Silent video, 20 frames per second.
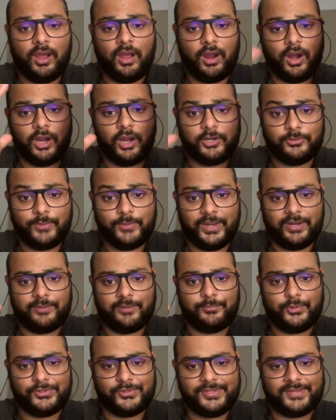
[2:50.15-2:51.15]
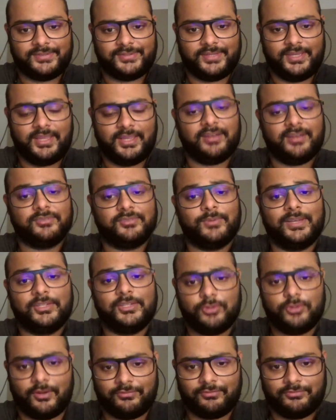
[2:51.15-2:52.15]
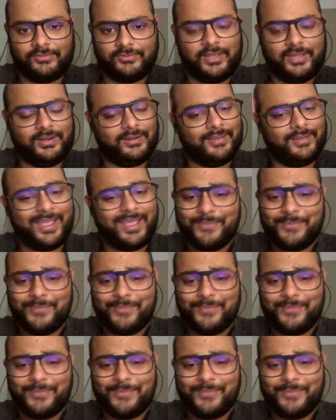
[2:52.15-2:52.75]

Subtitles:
hardware processing and as well as software and